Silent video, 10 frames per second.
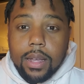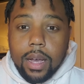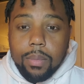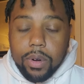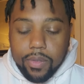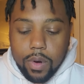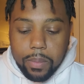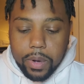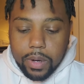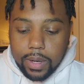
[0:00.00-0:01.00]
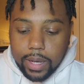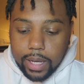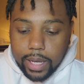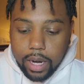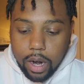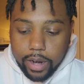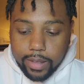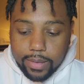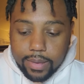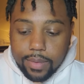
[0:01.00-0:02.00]
a performer, an
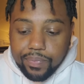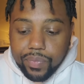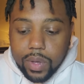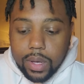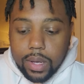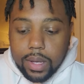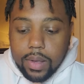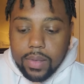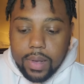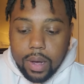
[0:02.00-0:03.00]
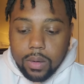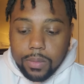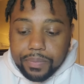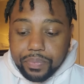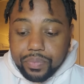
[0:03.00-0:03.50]
artist. So